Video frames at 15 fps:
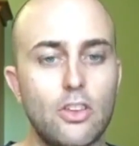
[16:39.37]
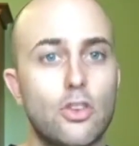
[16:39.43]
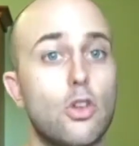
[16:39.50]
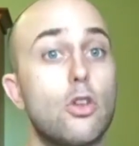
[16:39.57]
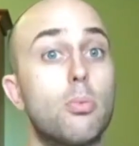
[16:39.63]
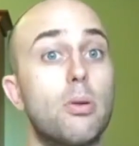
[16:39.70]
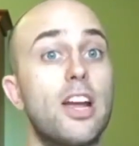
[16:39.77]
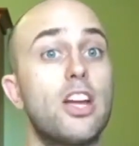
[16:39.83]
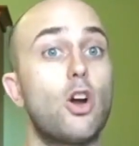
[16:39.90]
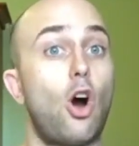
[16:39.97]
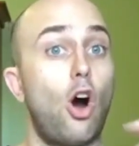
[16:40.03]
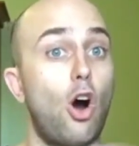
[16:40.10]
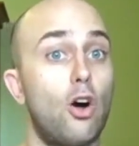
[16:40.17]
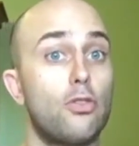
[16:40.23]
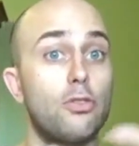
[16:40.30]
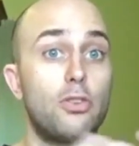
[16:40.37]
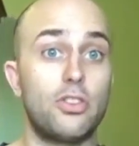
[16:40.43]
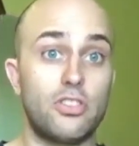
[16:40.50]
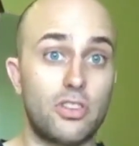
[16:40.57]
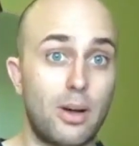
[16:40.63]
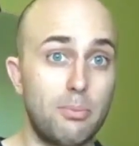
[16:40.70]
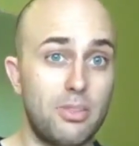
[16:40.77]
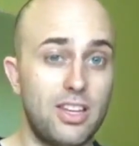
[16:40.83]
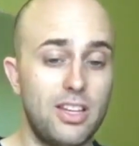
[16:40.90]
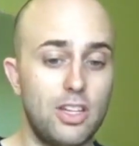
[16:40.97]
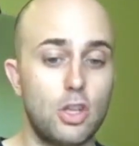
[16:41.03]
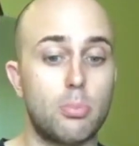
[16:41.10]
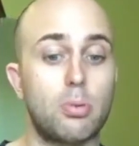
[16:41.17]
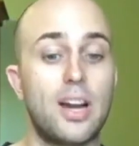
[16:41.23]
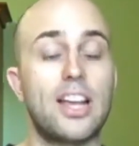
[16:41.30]
So you break off something,
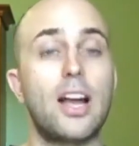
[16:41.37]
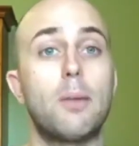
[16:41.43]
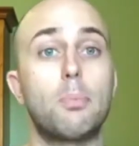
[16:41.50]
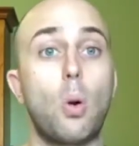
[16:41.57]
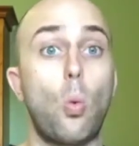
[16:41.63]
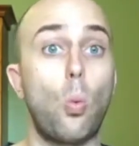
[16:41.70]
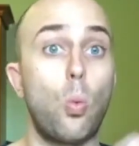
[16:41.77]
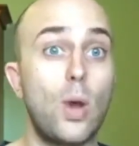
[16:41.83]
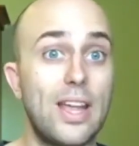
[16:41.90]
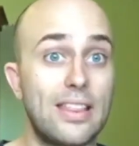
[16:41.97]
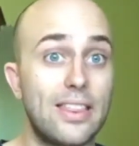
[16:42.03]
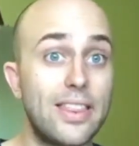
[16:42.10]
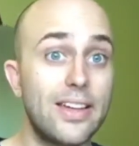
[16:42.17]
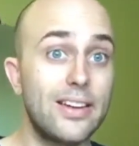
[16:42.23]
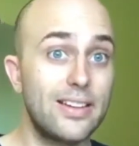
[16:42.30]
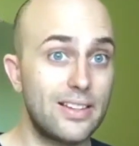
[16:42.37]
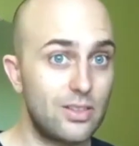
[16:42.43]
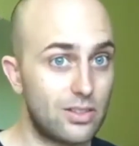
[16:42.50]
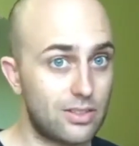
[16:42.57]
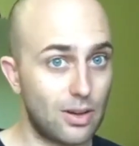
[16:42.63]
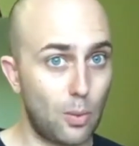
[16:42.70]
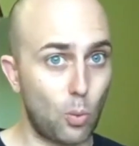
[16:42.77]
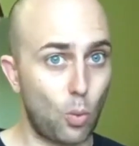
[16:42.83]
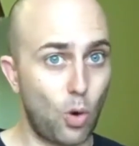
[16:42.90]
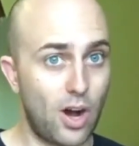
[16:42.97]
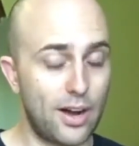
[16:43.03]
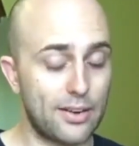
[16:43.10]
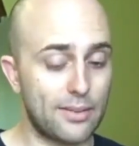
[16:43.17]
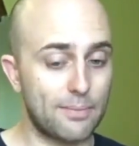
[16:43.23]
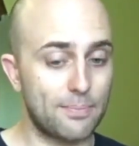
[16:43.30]
you break up with
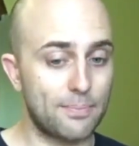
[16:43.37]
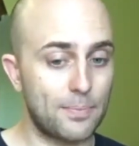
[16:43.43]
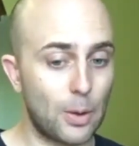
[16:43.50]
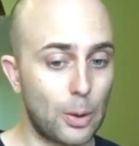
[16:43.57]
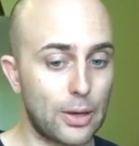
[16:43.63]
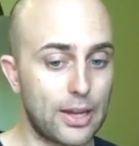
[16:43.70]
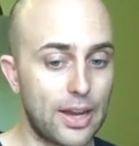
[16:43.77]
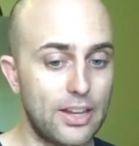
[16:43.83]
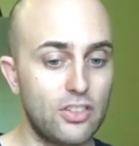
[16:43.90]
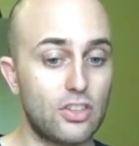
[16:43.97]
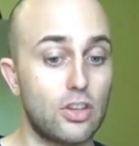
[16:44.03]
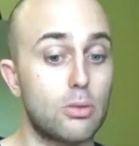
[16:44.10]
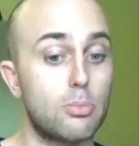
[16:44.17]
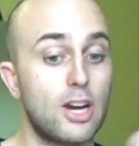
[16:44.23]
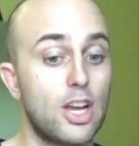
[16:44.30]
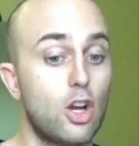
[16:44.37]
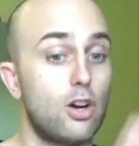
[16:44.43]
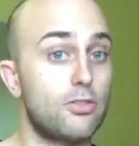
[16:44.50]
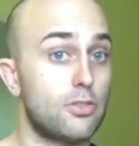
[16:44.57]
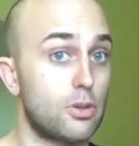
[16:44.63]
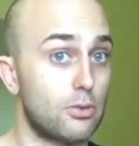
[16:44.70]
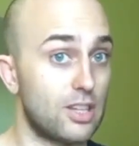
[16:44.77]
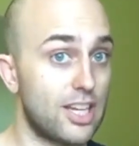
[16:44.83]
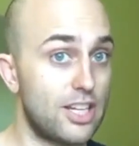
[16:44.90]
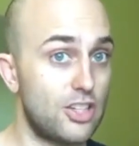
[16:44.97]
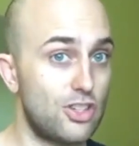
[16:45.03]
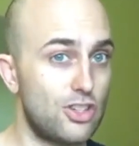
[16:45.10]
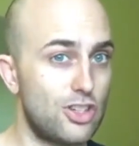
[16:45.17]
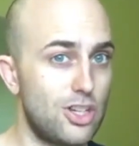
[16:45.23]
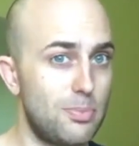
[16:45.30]
someone, okay? So you break off the
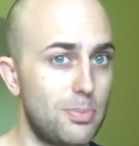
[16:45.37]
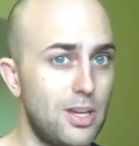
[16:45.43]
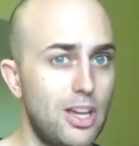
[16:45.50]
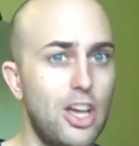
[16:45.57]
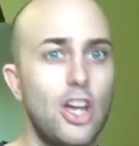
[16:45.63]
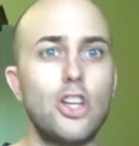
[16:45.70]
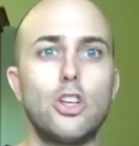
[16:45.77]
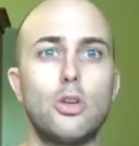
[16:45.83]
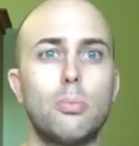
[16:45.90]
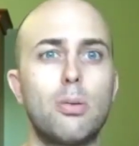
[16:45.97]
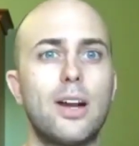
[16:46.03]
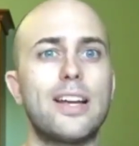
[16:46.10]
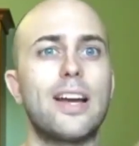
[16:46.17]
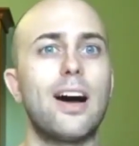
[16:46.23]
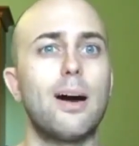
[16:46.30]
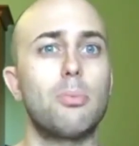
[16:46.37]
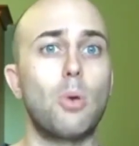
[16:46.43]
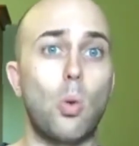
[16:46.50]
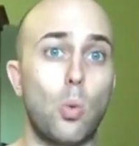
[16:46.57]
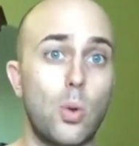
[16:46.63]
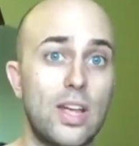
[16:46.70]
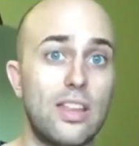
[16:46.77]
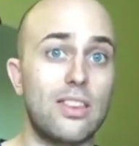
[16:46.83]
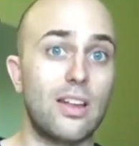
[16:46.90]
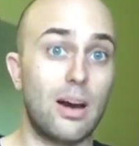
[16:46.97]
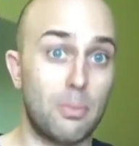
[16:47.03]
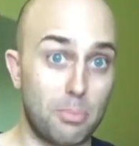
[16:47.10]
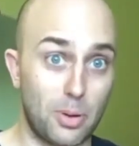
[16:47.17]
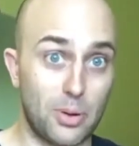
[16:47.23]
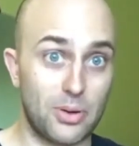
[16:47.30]
relationship, you break up with
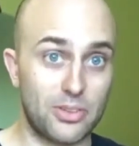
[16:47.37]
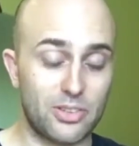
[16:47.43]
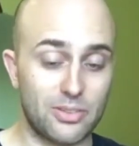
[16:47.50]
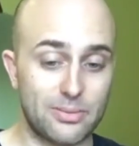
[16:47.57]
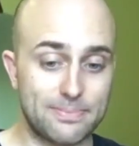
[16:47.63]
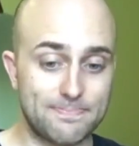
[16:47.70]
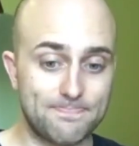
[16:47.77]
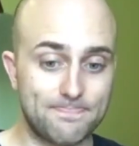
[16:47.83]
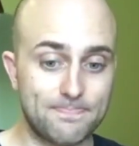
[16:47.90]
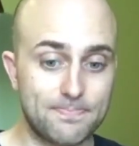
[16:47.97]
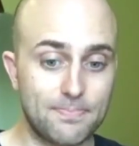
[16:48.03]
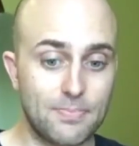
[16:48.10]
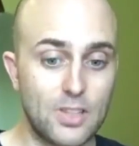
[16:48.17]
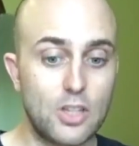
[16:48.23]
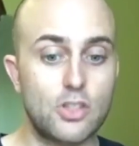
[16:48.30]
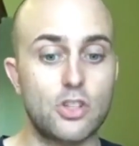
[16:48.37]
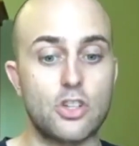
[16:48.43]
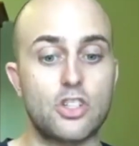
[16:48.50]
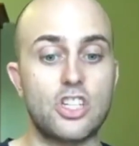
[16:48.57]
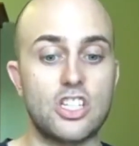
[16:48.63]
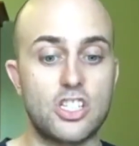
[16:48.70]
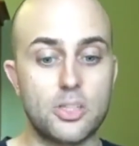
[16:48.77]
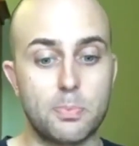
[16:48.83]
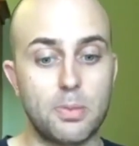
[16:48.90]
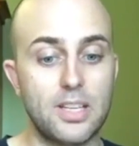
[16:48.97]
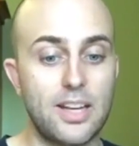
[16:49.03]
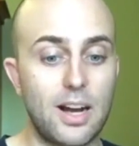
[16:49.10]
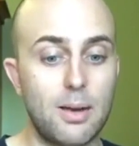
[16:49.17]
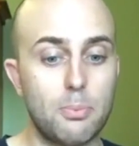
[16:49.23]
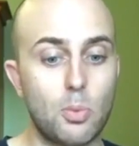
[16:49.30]
a person. So she
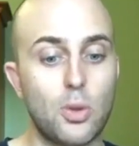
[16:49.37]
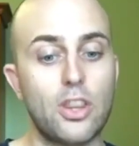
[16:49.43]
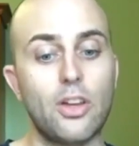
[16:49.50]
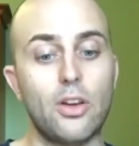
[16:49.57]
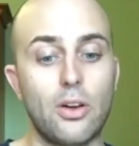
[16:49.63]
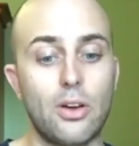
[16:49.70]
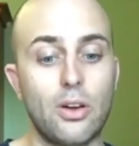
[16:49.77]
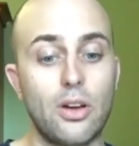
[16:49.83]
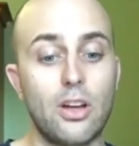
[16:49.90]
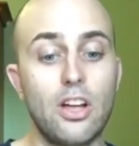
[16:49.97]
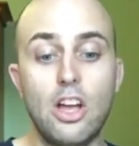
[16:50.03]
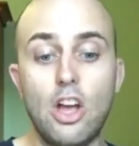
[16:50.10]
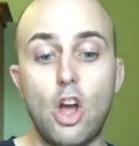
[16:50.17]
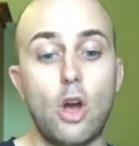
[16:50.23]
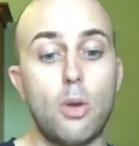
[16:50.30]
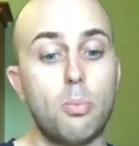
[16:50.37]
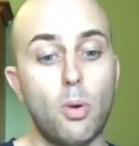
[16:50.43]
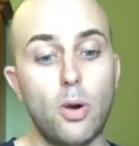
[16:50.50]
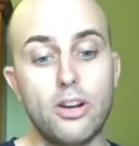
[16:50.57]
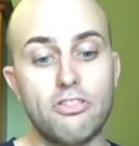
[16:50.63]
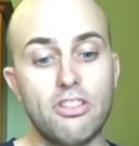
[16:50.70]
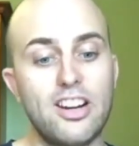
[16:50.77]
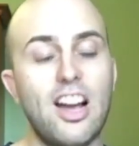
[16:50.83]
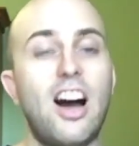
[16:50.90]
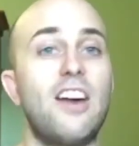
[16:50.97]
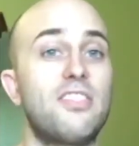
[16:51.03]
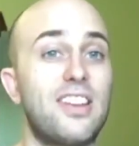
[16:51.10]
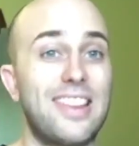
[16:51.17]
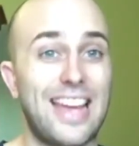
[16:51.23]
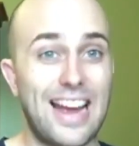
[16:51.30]
split up with her boyfriend
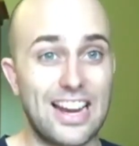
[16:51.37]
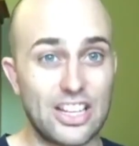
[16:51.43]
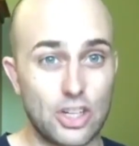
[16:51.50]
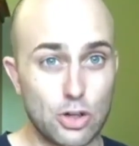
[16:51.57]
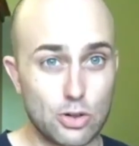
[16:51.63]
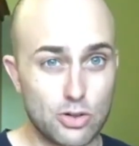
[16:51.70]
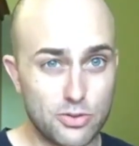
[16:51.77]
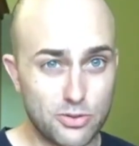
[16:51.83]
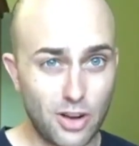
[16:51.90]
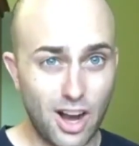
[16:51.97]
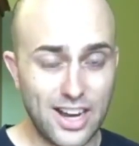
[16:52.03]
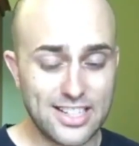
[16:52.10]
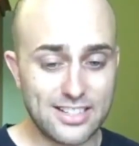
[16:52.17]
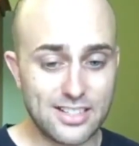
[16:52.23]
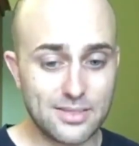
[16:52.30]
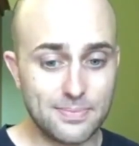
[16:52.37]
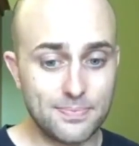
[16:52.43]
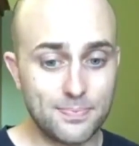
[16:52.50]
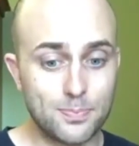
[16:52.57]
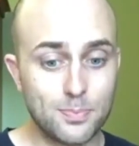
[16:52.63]
after they had a huge fight,